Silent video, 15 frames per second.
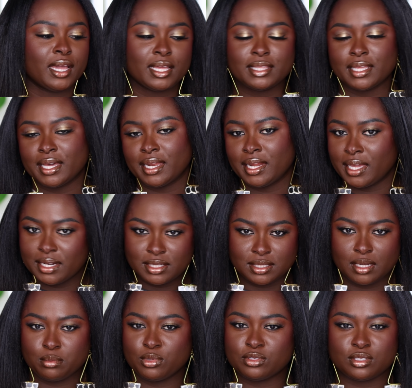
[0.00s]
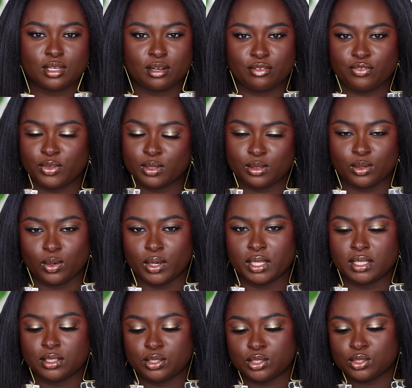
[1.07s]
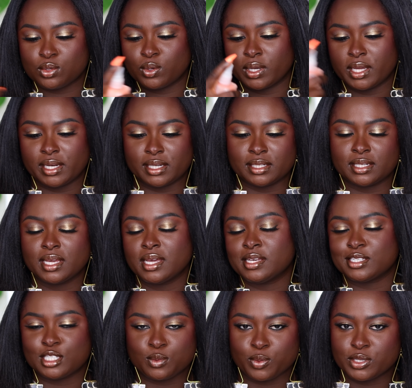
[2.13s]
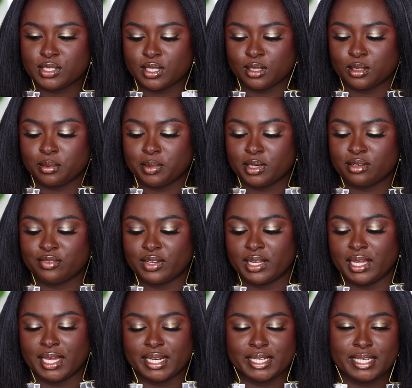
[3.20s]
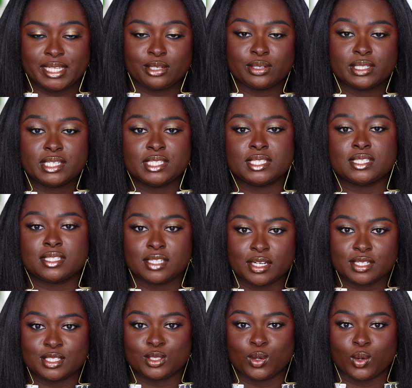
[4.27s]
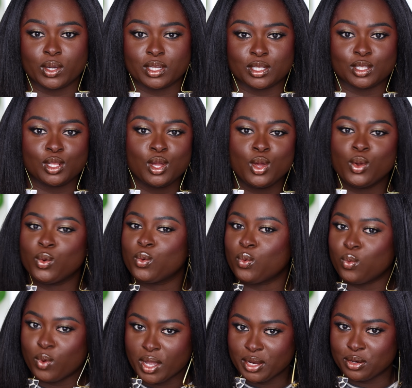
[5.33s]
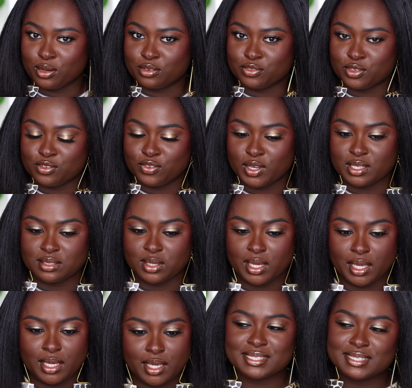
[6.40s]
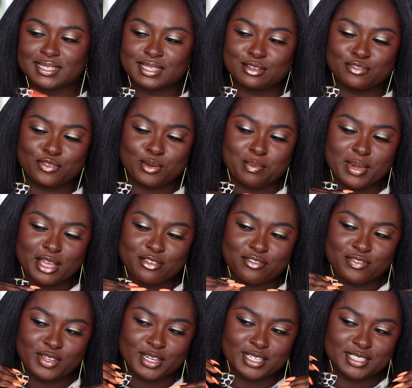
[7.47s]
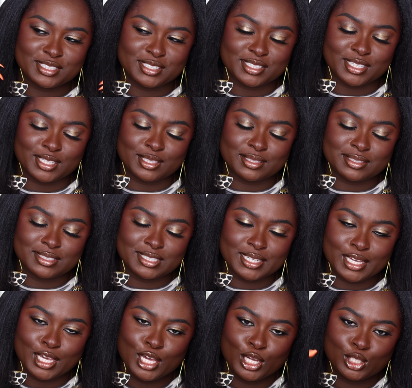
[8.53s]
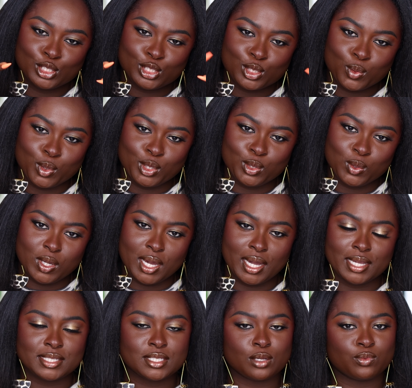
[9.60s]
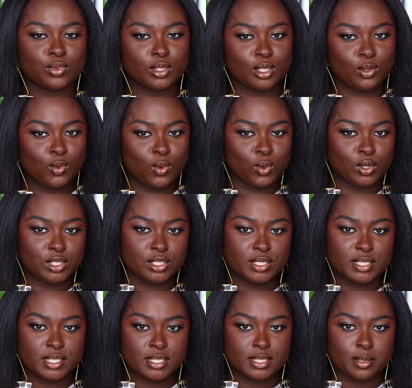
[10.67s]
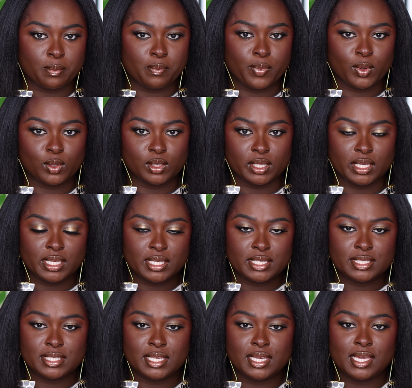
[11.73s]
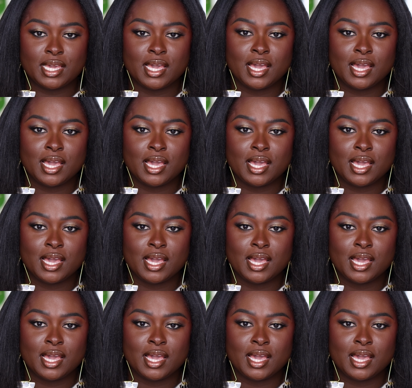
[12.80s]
and then anytime you start feeling oily, you just go ahead and spritz a little bit of it, and it literally sucks the oil right off your face. Okay, this is it for my finished look, showing you guys a really gorgeous, simple, easy